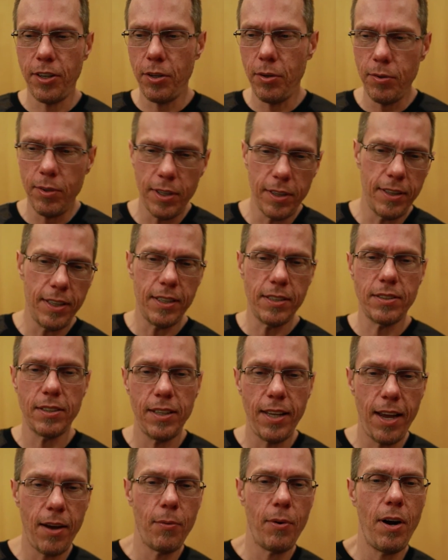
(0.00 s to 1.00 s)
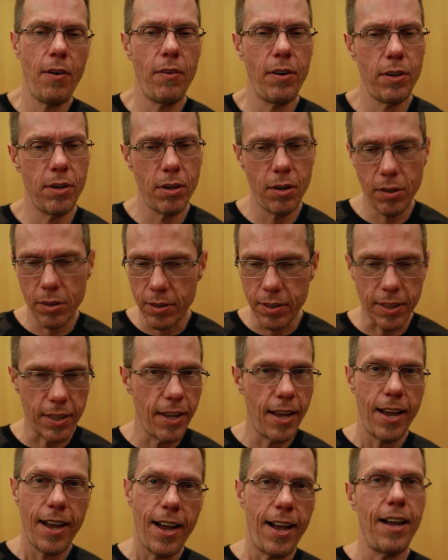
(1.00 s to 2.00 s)
You did this and that, whatever, you know, like,
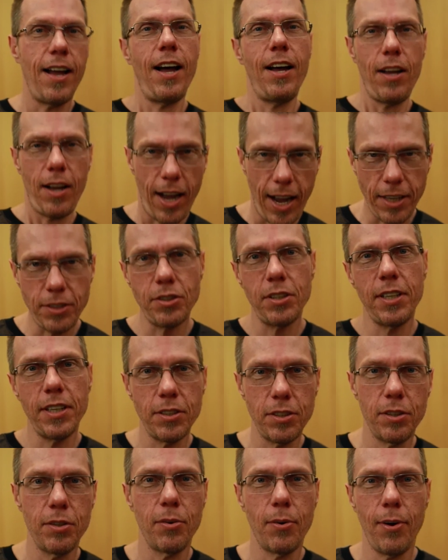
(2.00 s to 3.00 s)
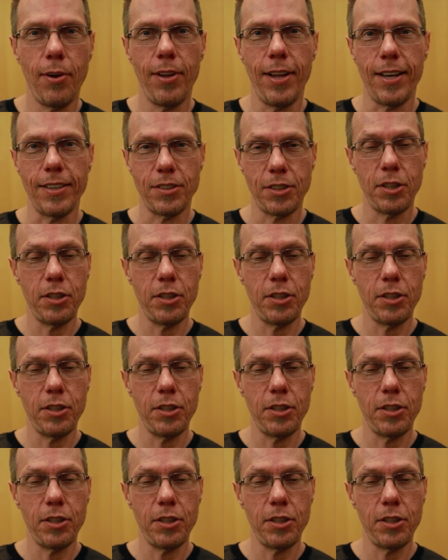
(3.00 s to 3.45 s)
I should get you the Rolex.